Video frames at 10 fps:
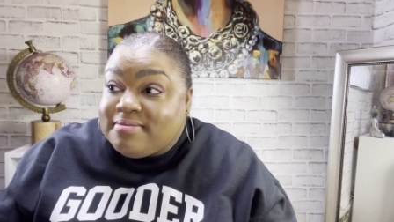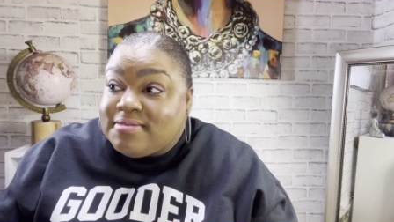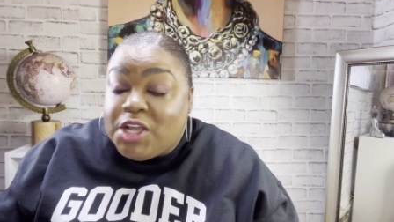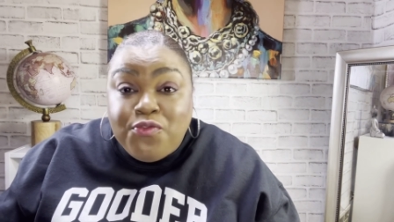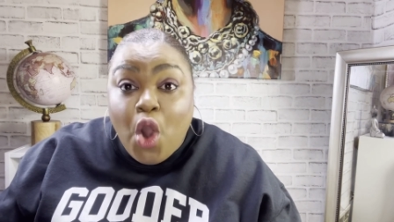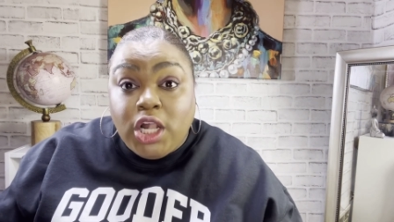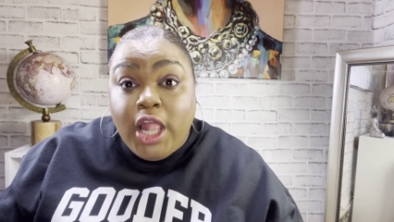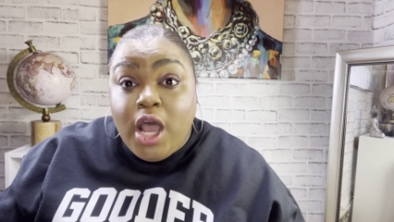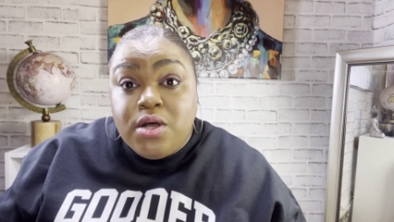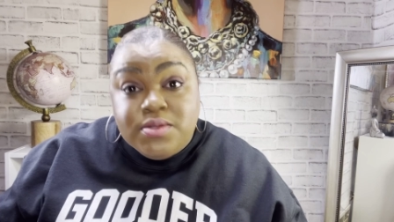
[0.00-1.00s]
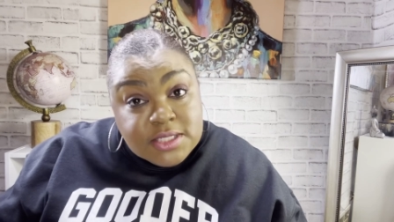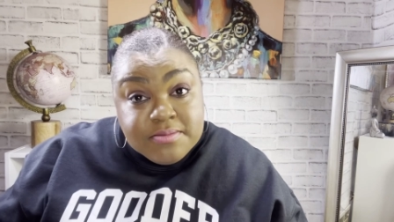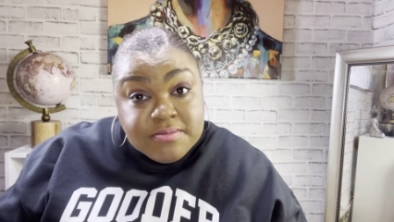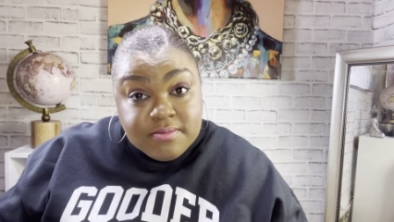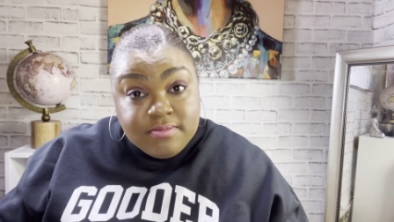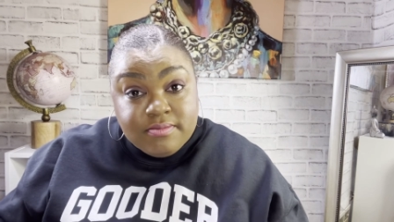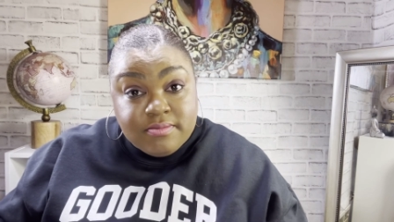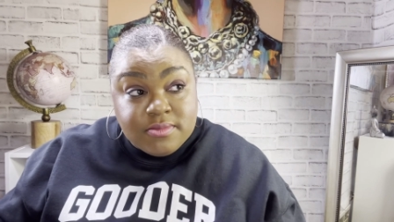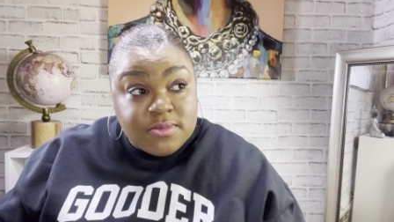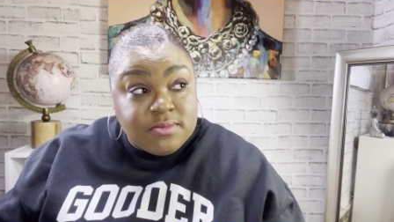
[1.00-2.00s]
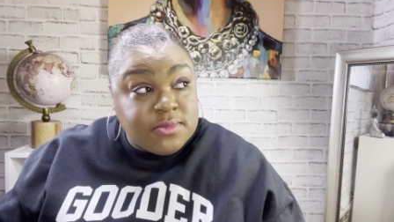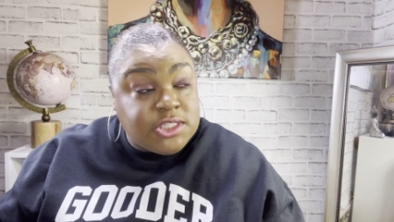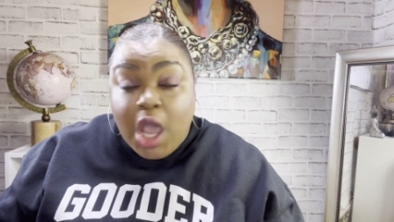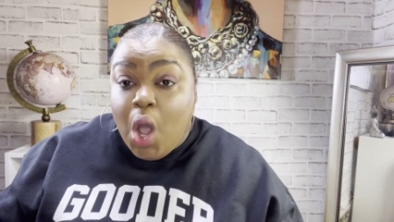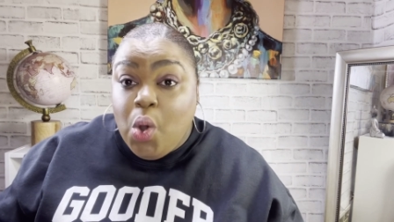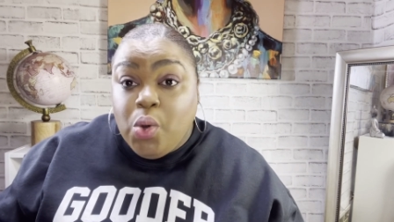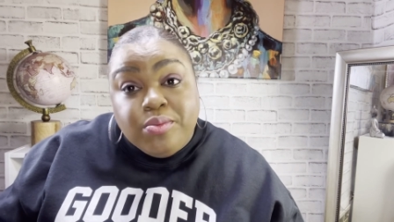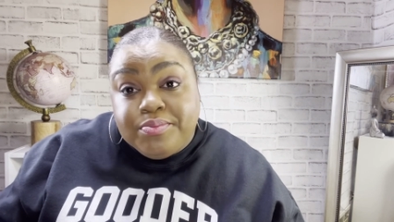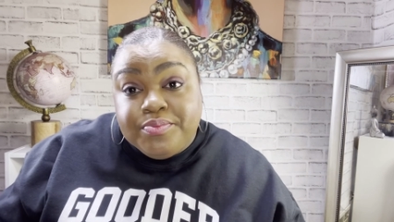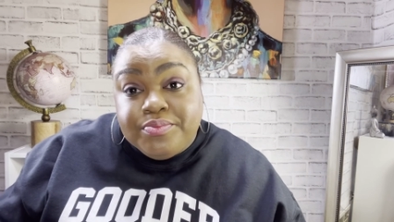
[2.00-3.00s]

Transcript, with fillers: Foreclosed? Sold?